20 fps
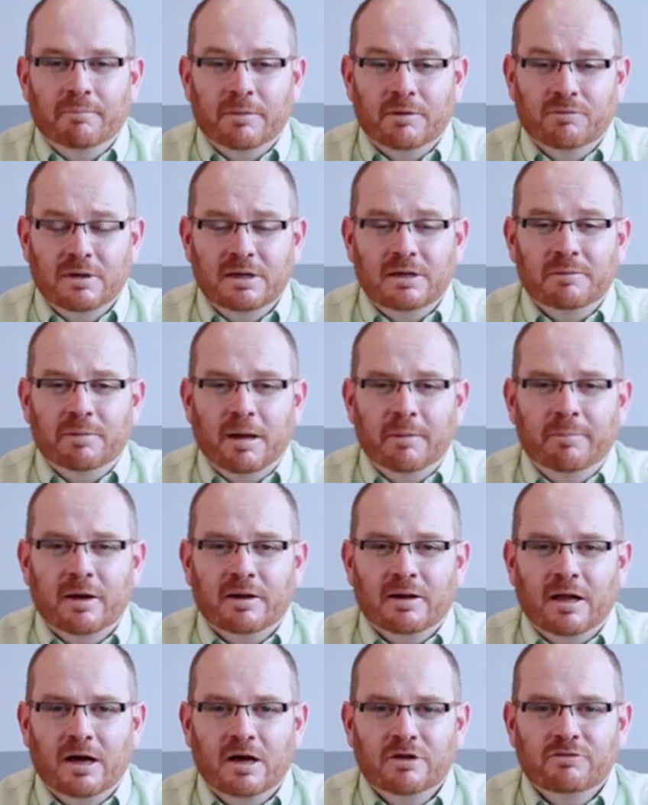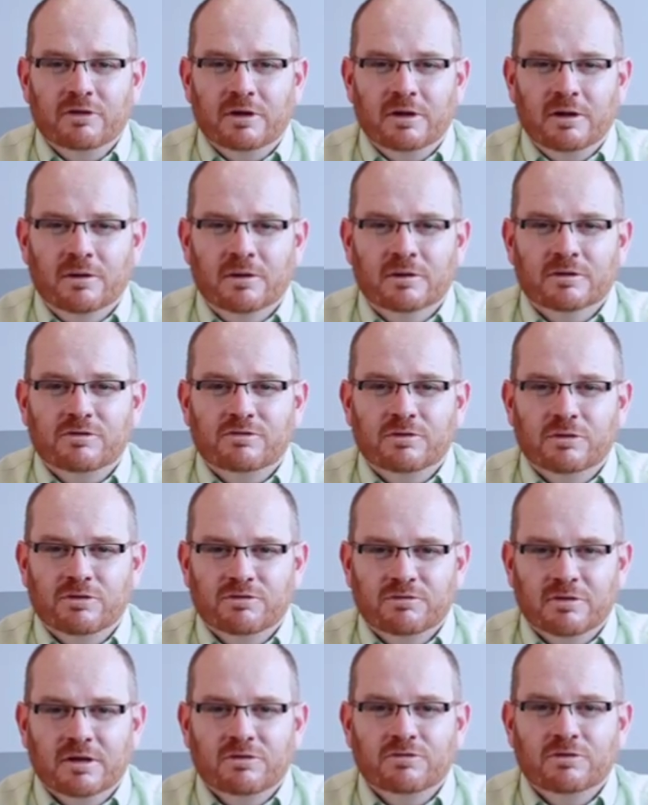but really about how to enhance her
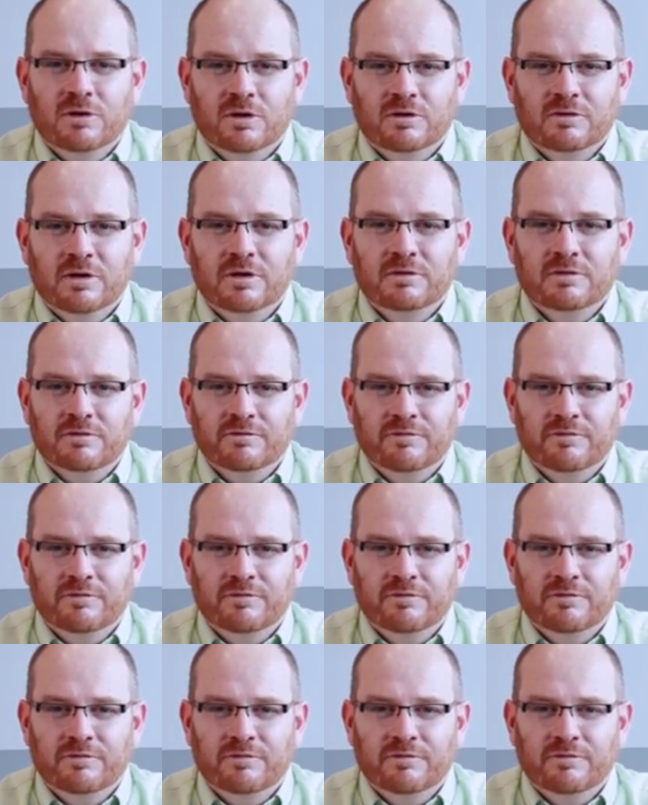site's content and